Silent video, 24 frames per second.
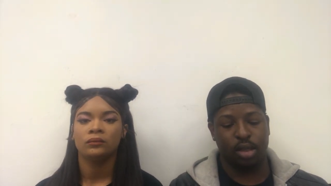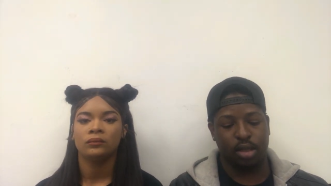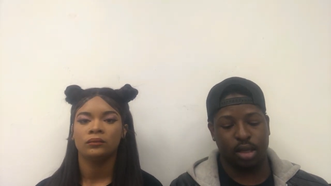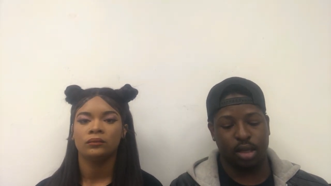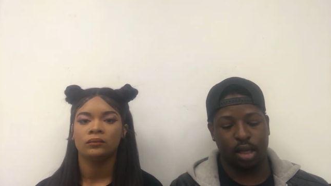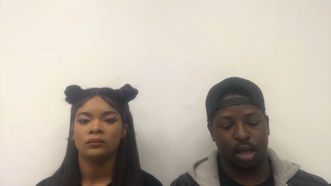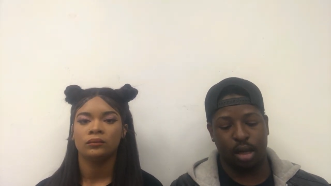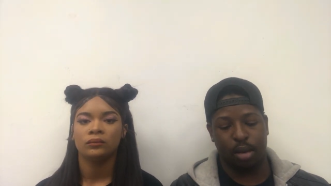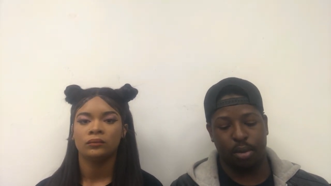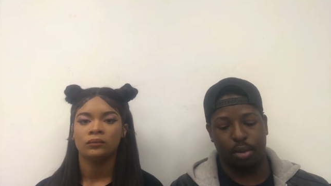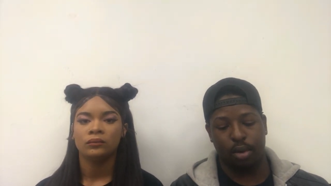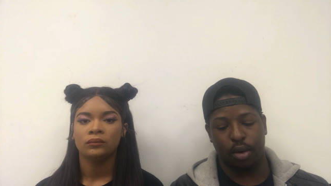
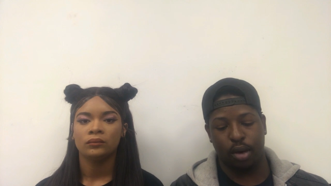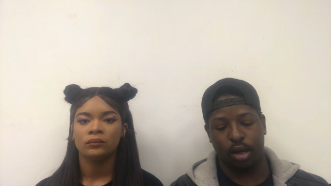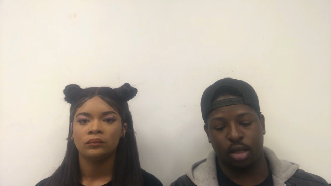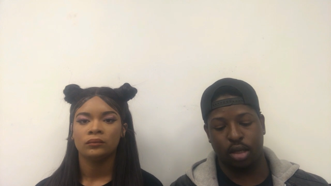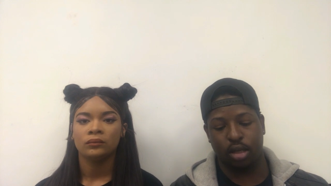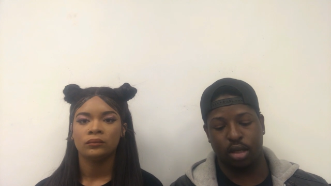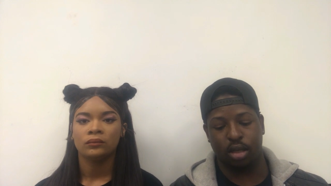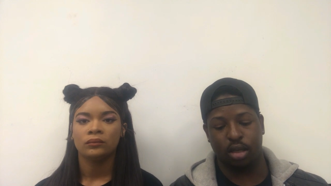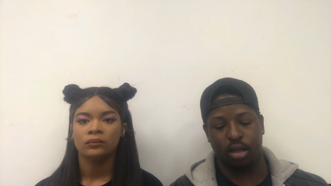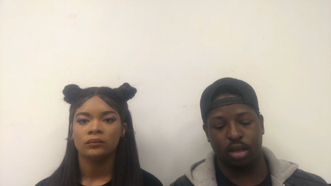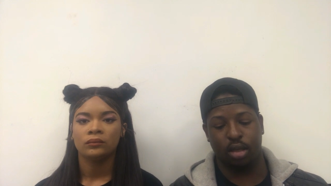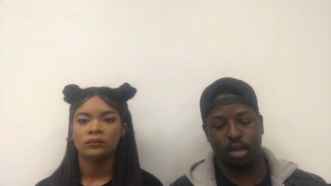
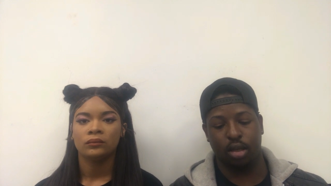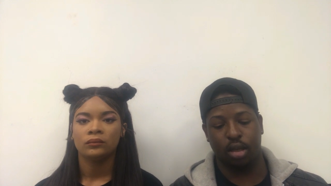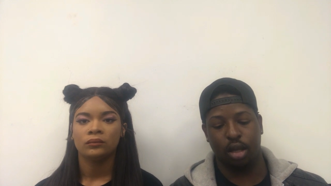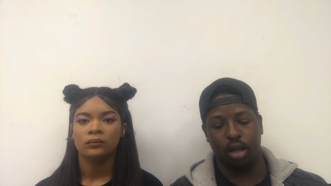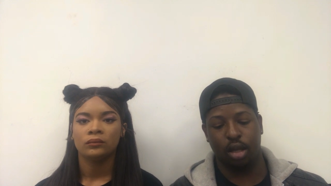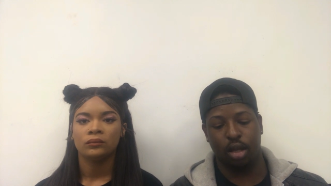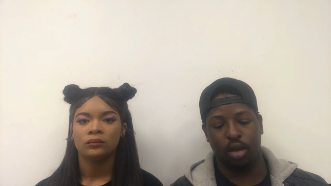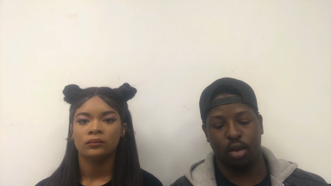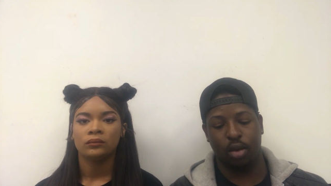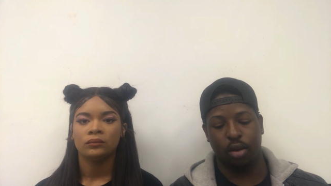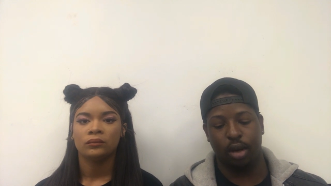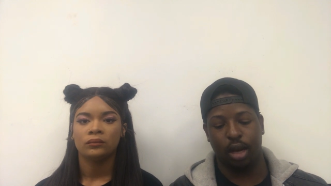
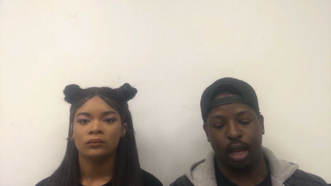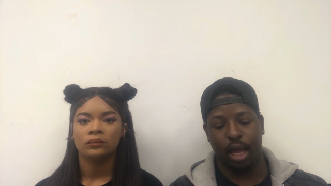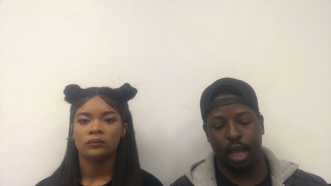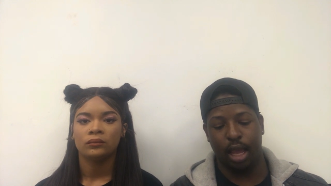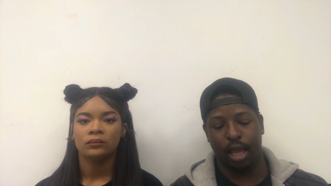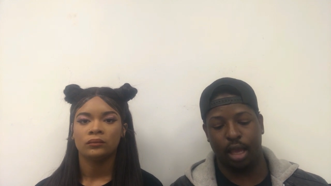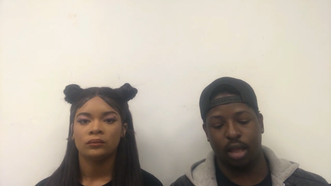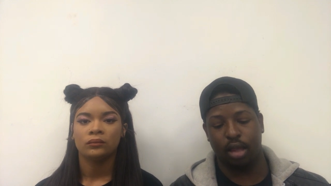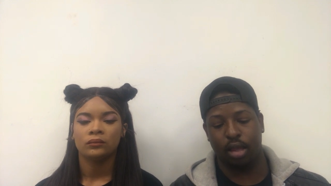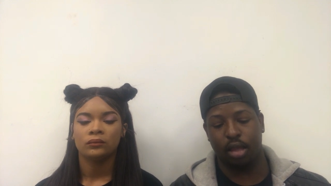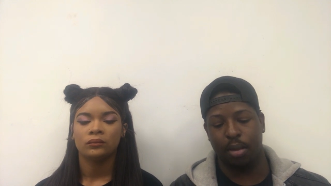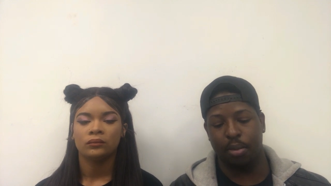Speaker 1: celebration you
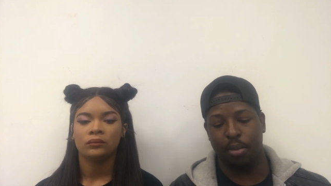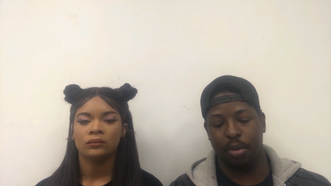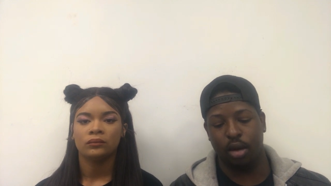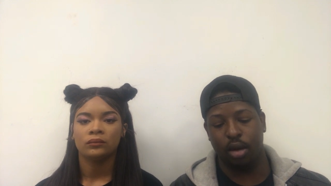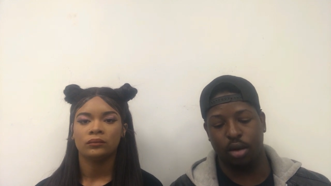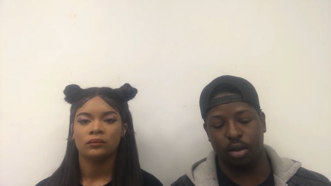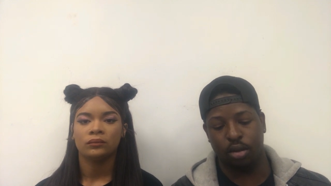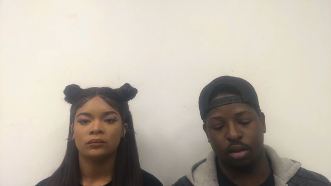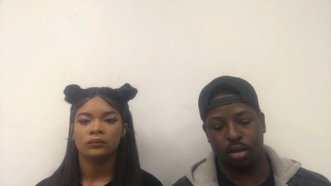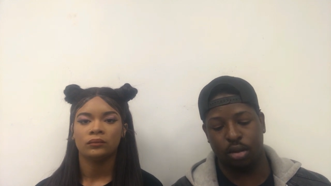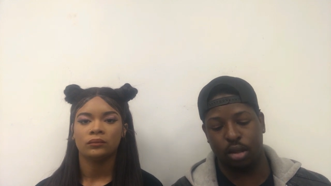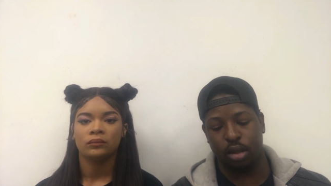like the
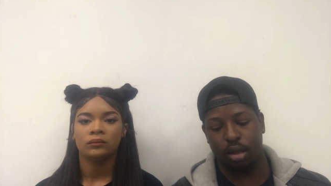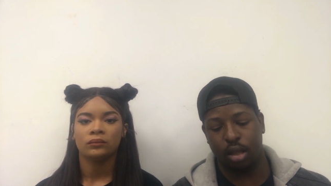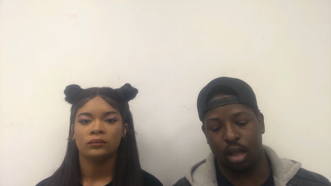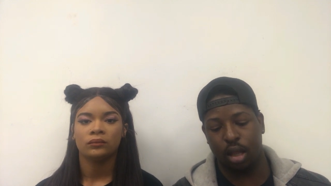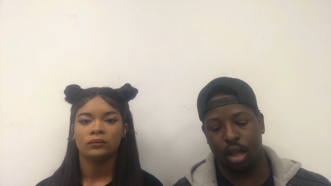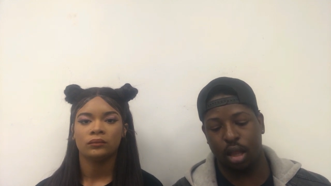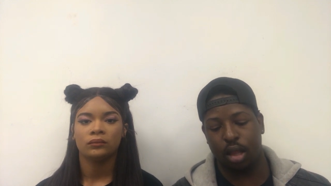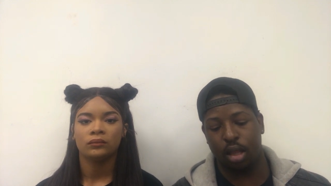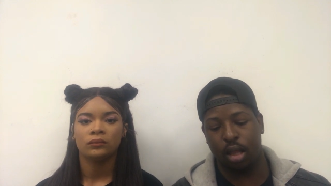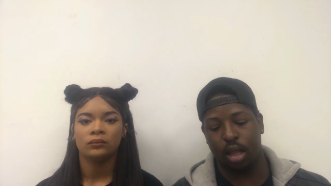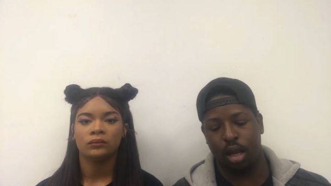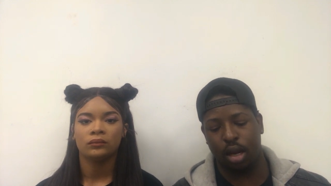most.
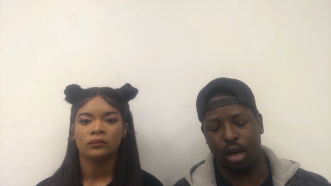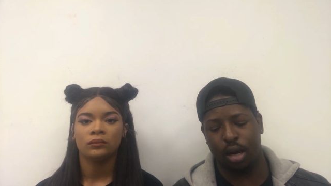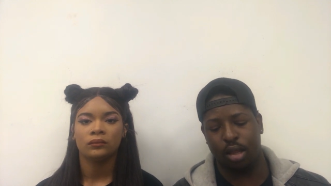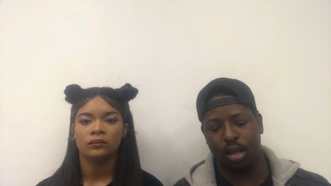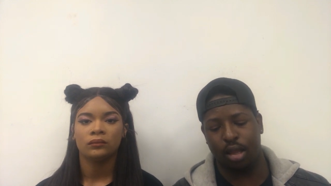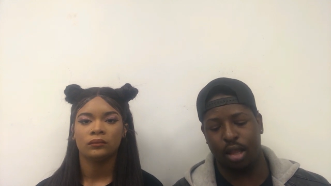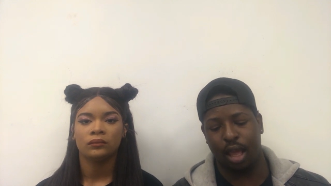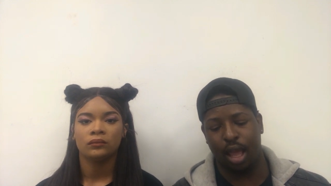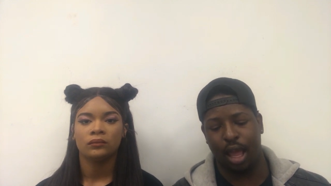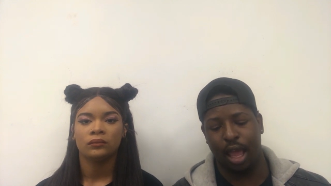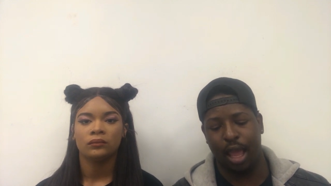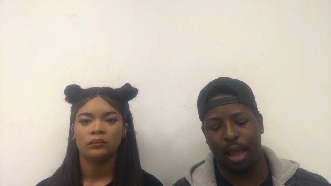That are
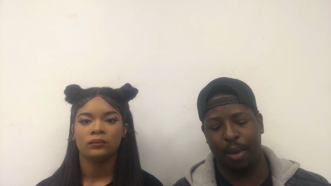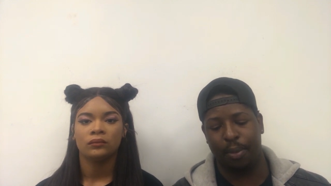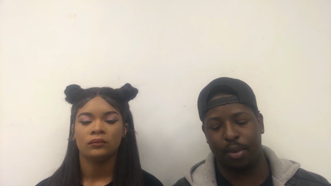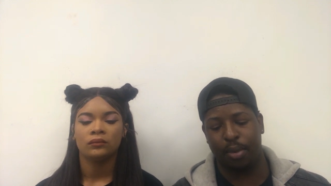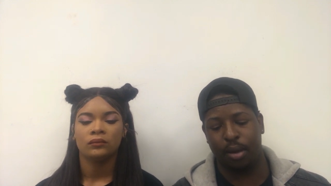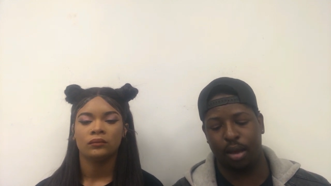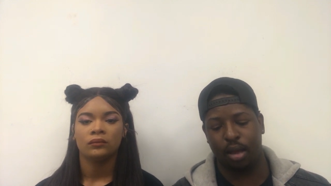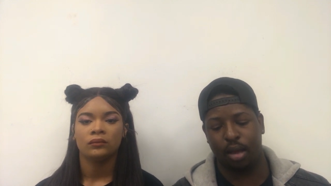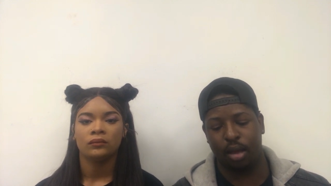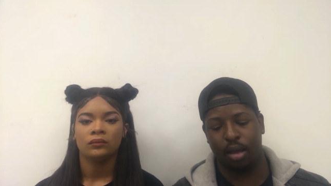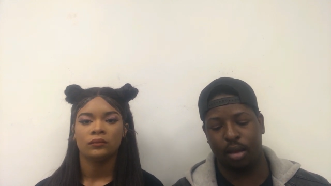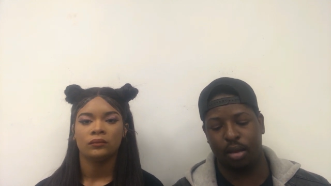the
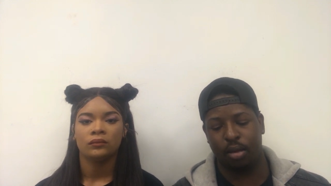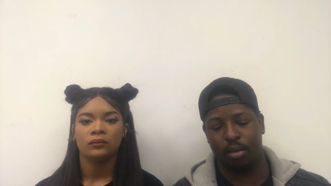happy